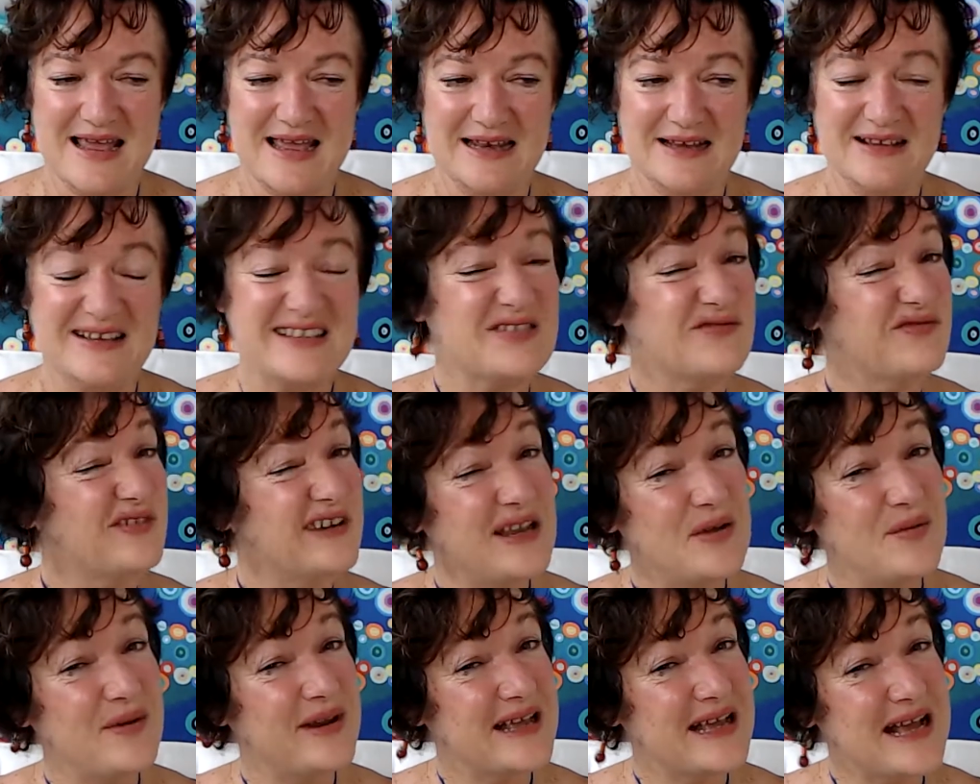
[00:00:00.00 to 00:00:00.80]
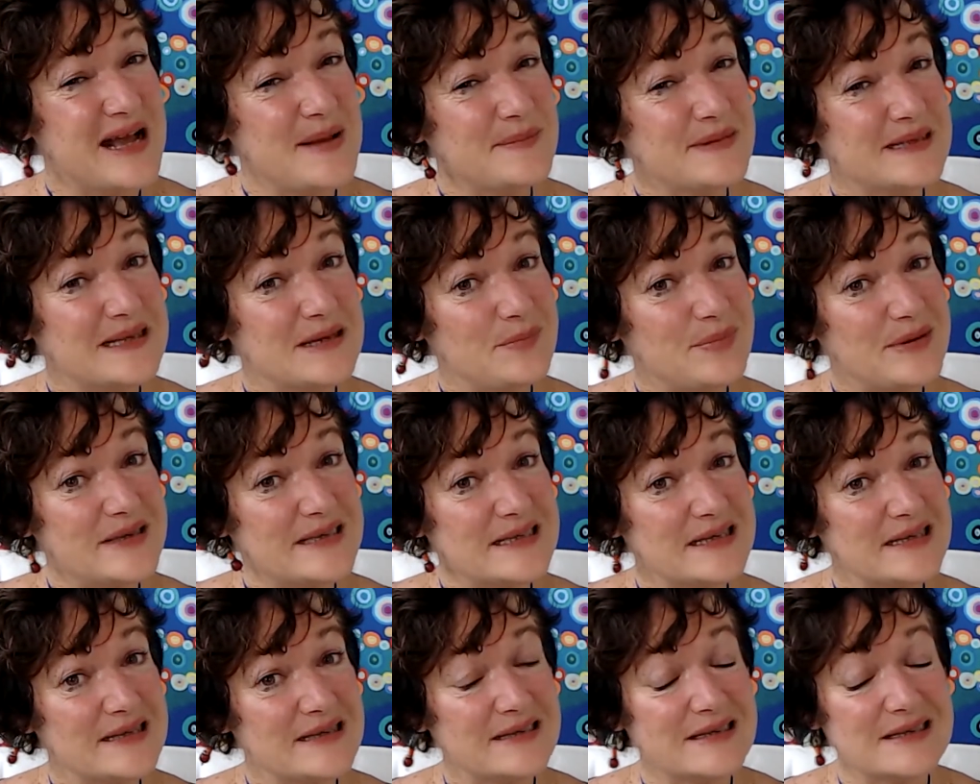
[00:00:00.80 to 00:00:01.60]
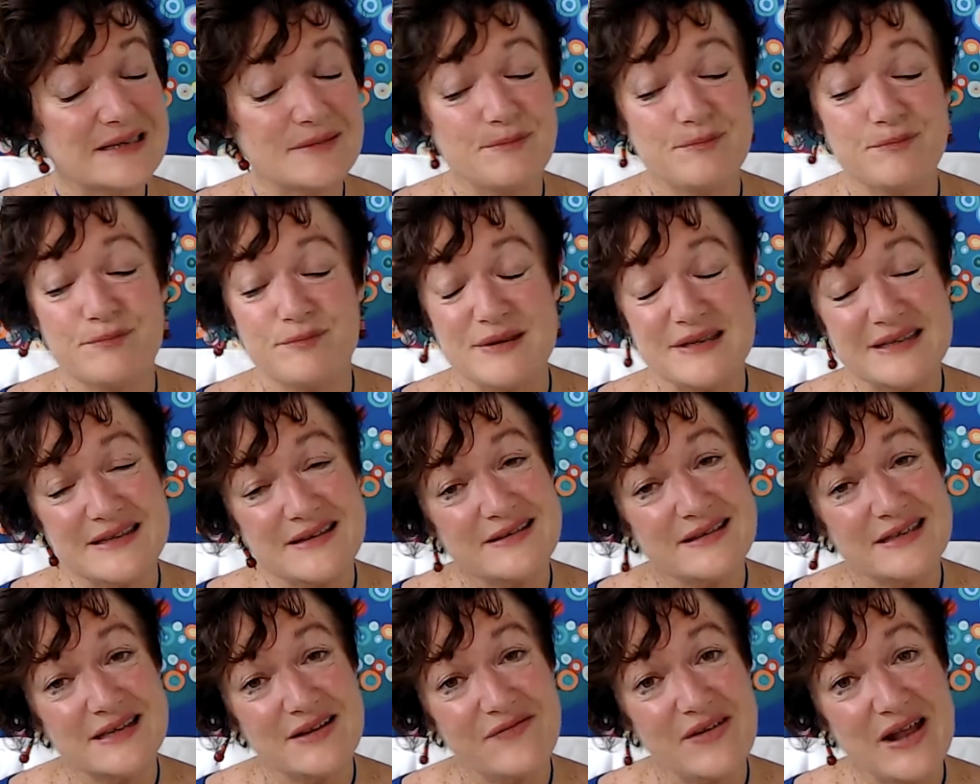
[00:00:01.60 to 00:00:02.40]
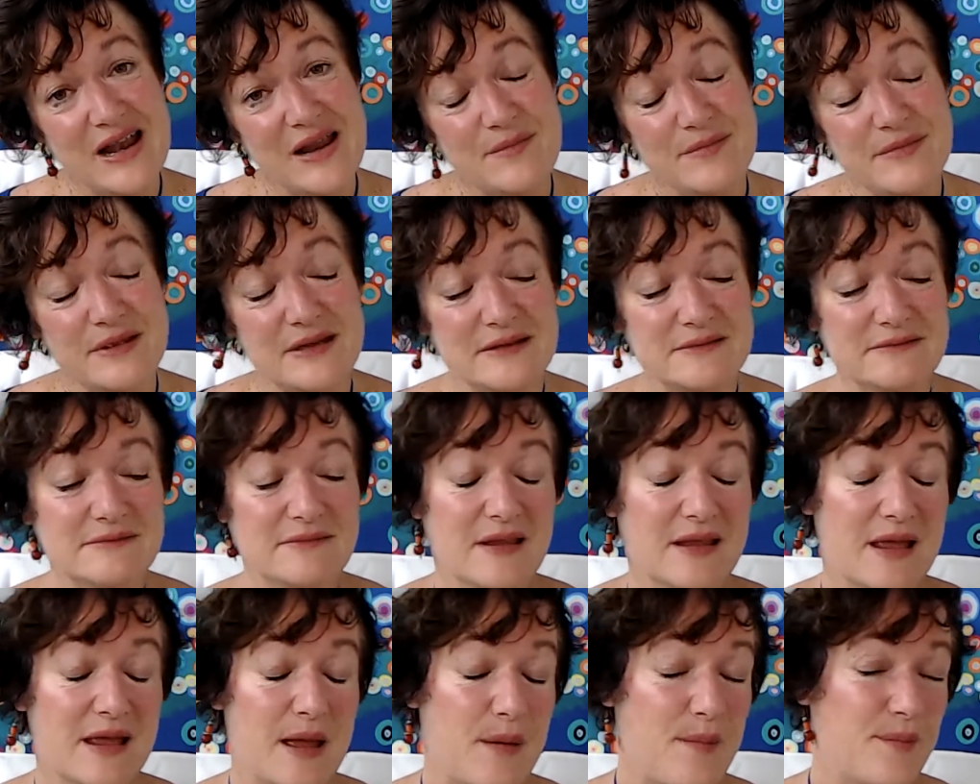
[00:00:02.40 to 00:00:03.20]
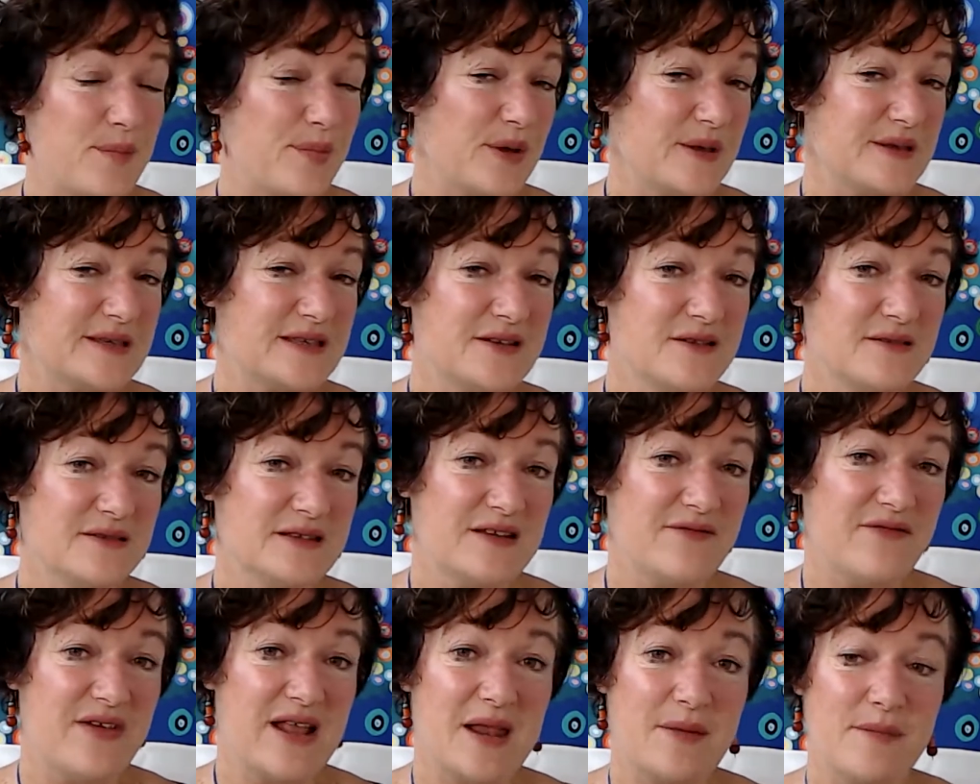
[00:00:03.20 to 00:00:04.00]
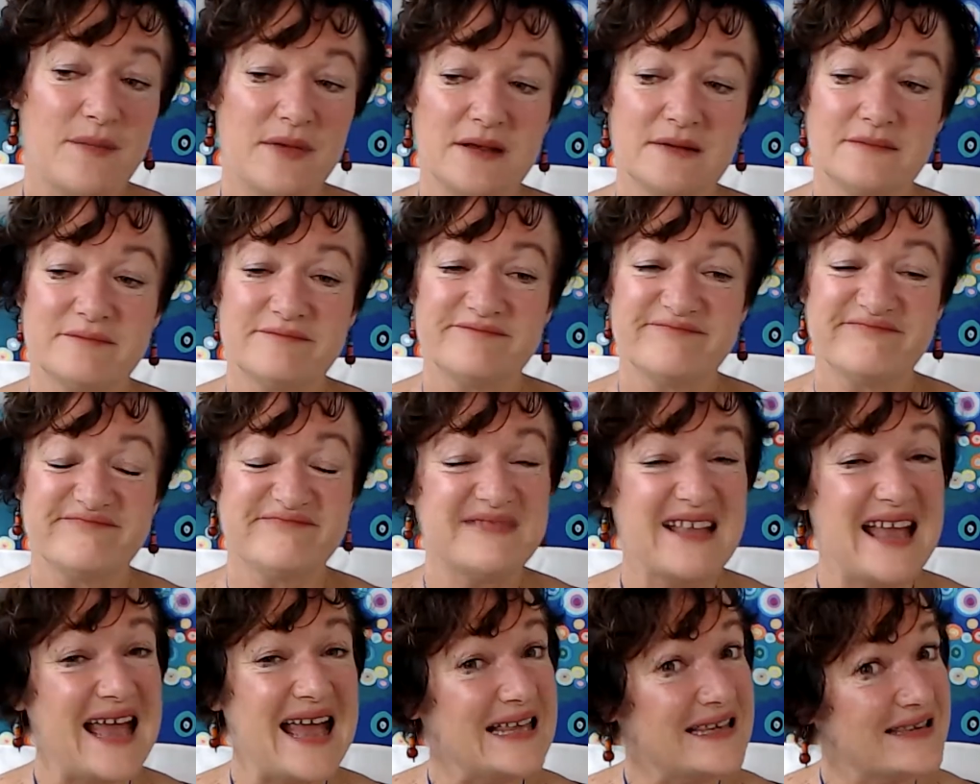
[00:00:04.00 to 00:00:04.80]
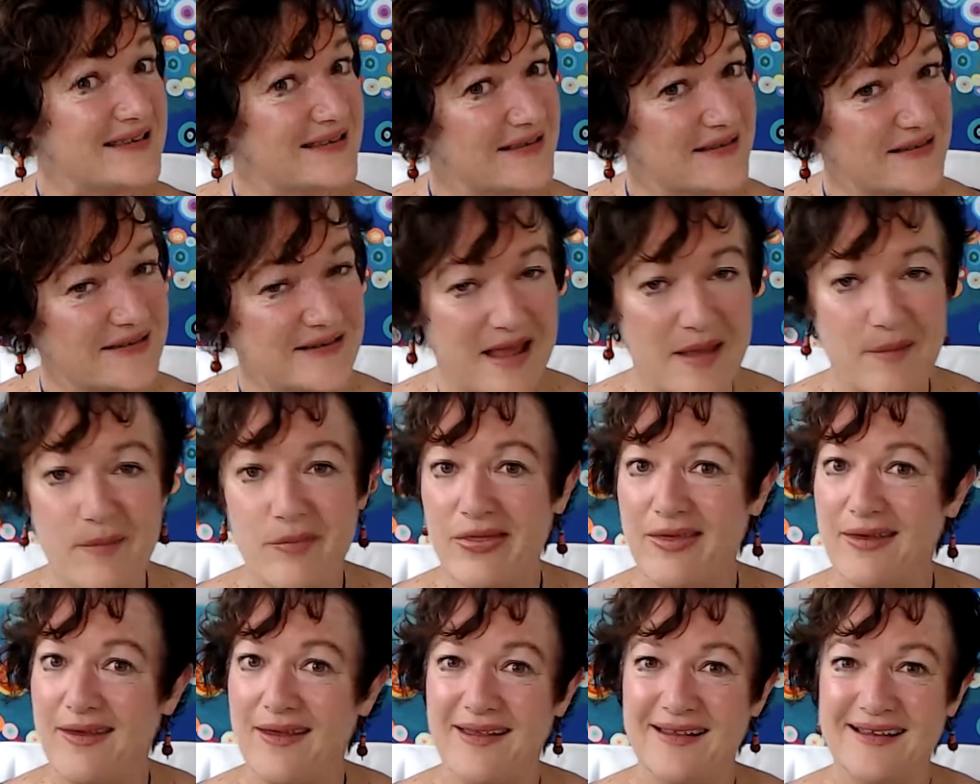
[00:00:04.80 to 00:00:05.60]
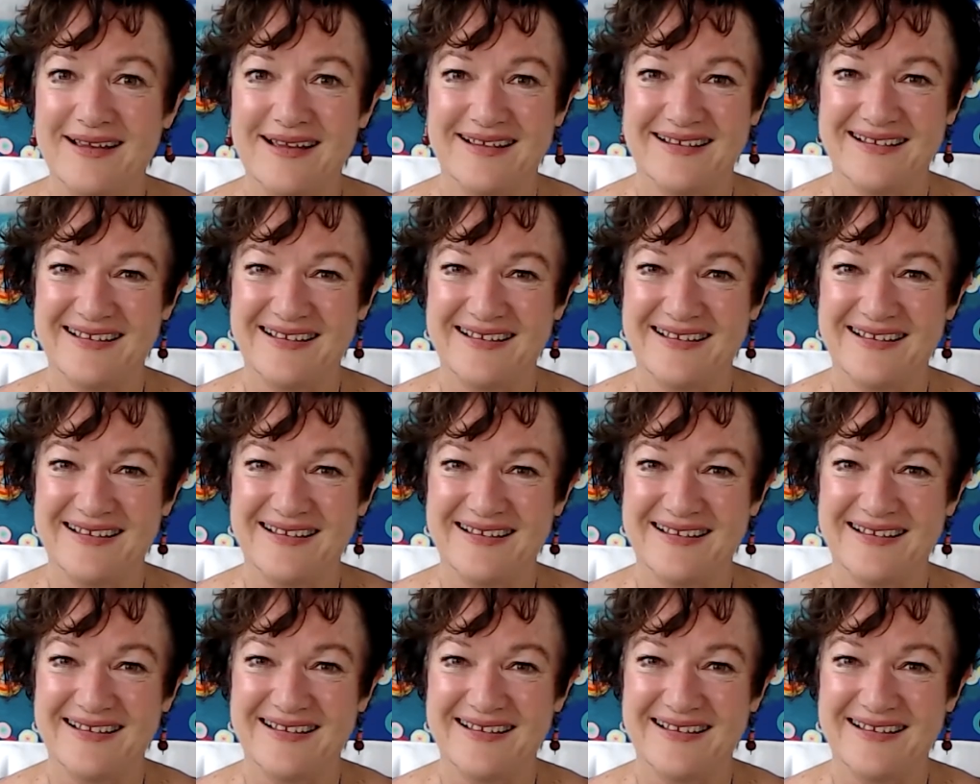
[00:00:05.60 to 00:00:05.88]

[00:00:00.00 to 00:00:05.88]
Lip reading: Because really, when it comes to business development, personal development, same thing.